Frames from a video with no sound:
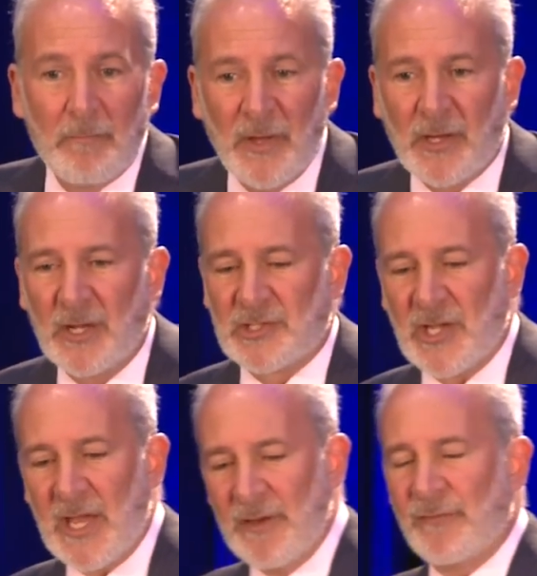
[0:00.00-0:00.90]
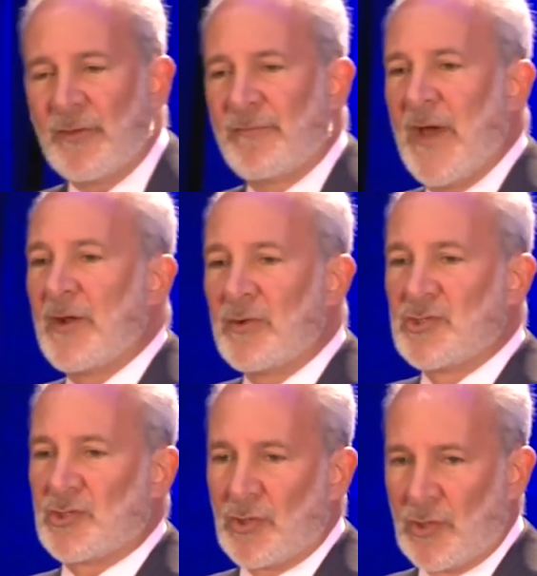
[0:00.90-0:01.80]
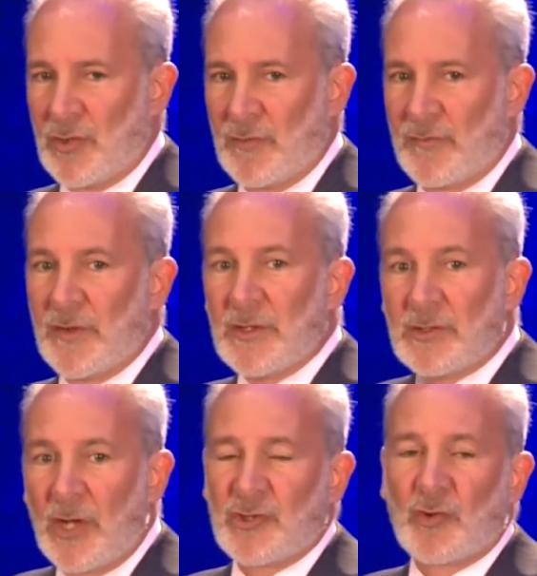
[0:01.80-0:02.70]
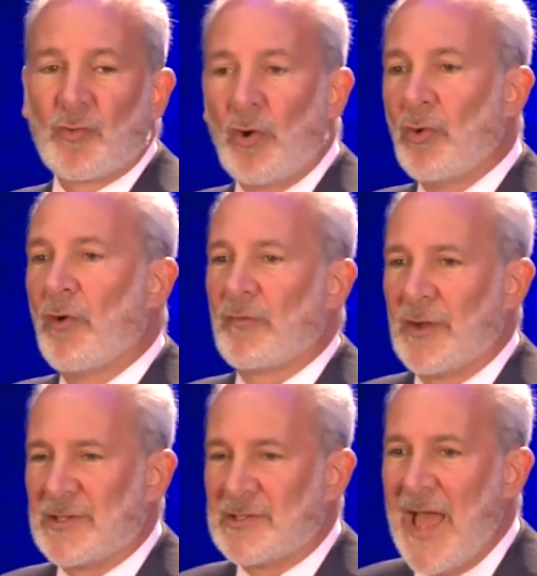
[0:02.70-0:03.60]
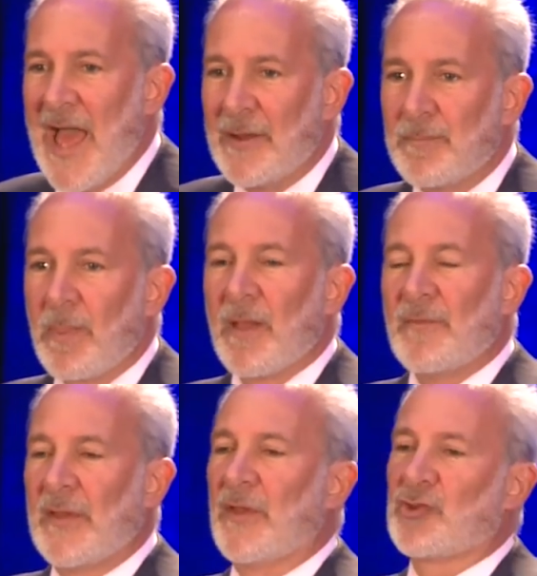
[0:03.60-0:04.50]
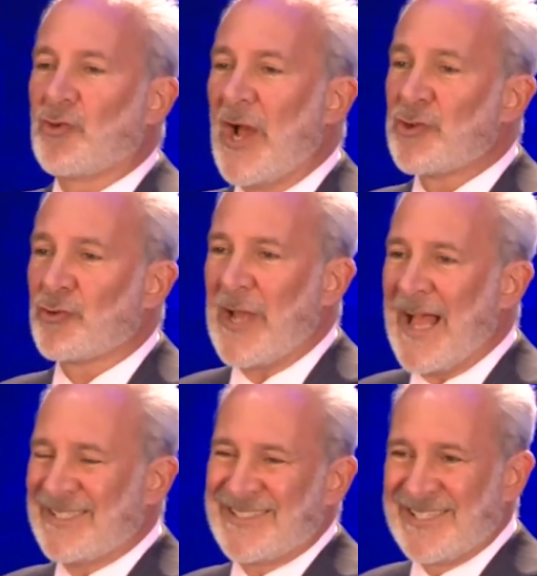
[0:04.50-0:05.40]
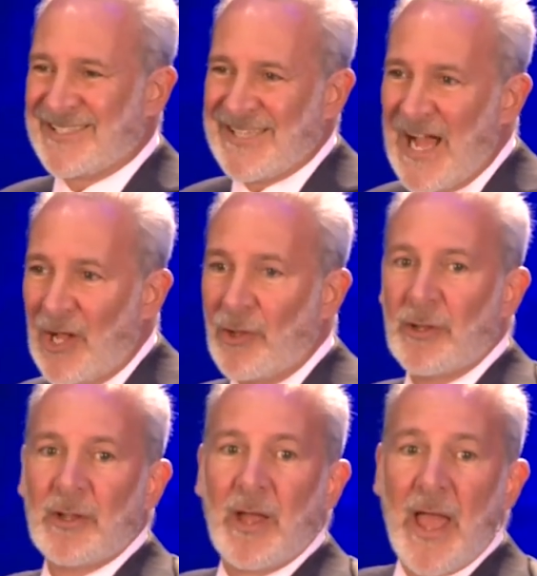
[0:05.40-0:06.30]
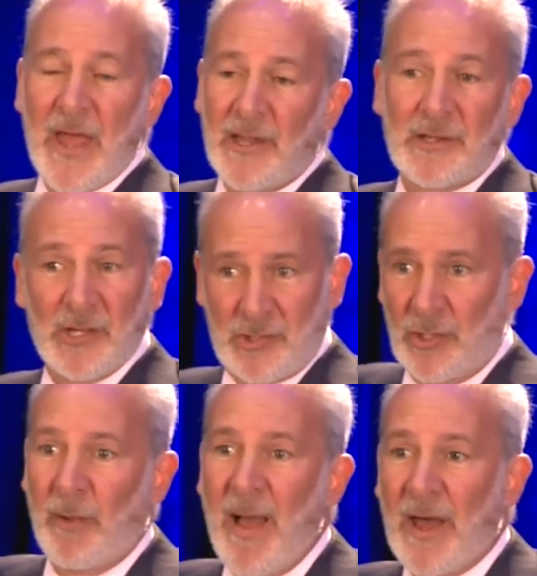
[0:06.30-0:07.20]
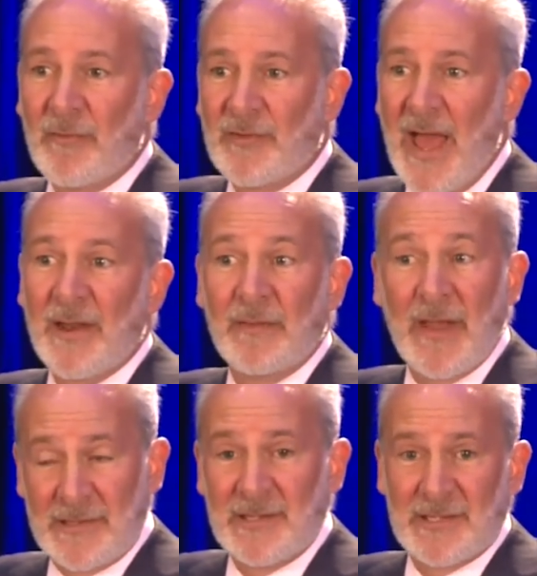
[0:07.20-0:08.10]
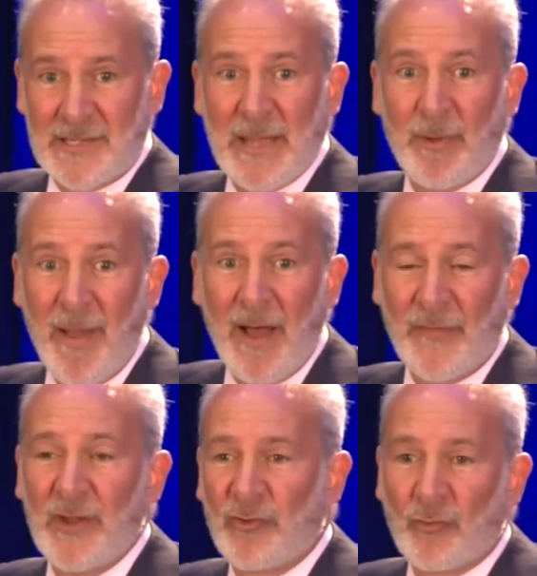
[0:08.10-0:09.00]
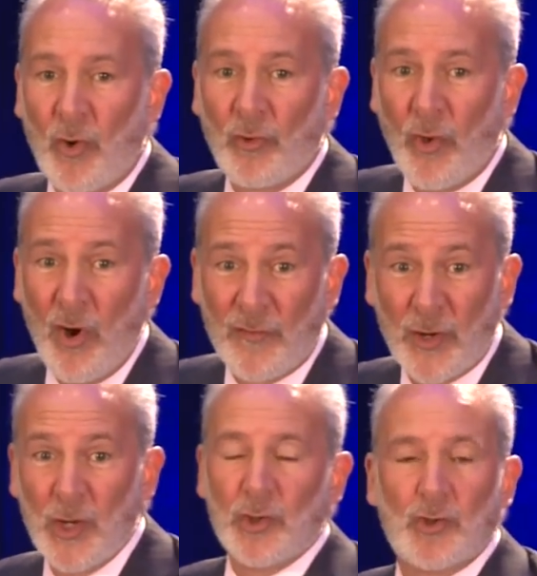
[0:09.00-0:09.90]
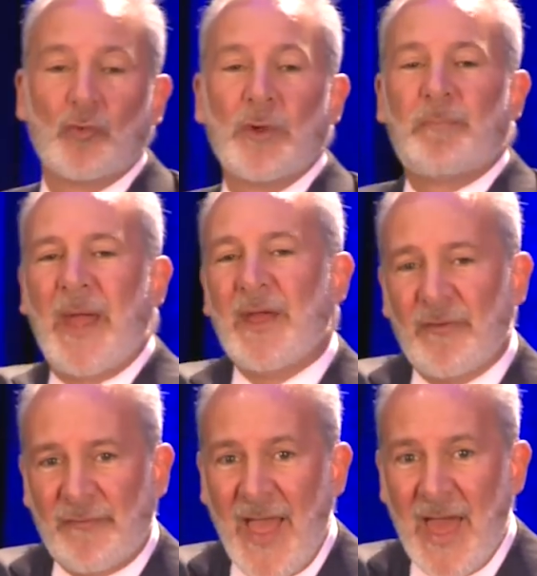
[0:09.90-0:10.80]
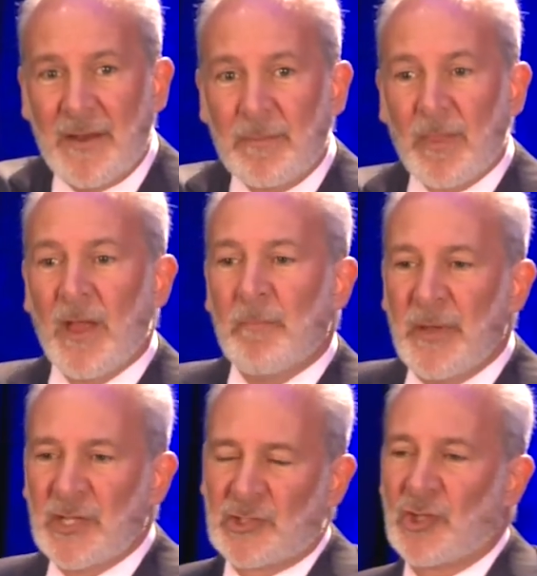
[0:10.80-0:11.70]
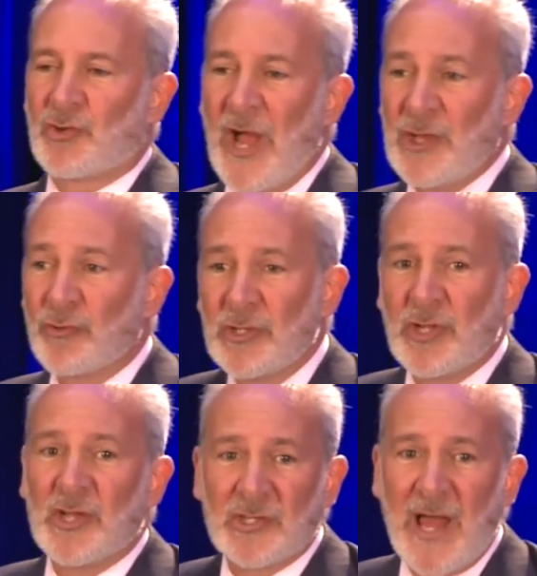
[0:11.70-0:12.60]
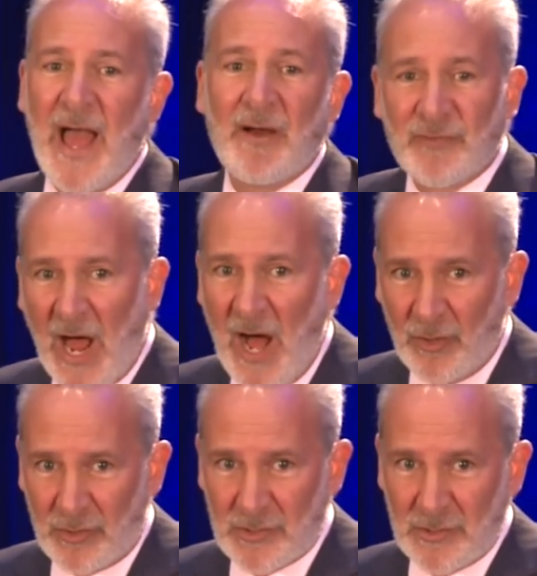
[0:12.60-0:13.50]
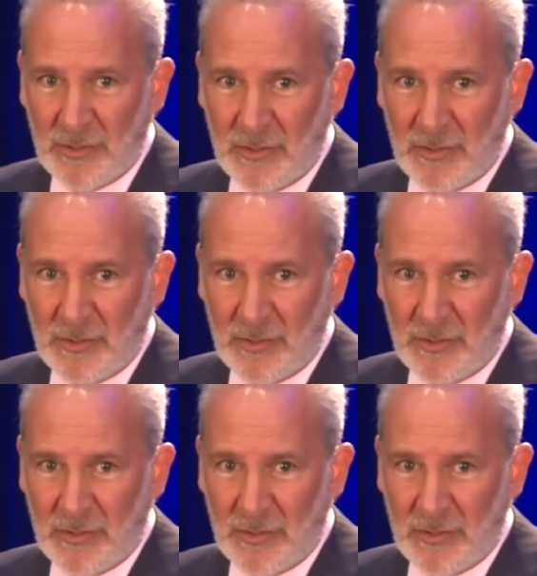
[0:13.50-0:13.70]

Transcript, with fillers: Because if the Federal Reserve doesn't roll over its debt, then the Treasury has to sell an additional amount of debt that's the same amount that isn't rolled over to repay the Fed because the Treasury doesn't have dollars.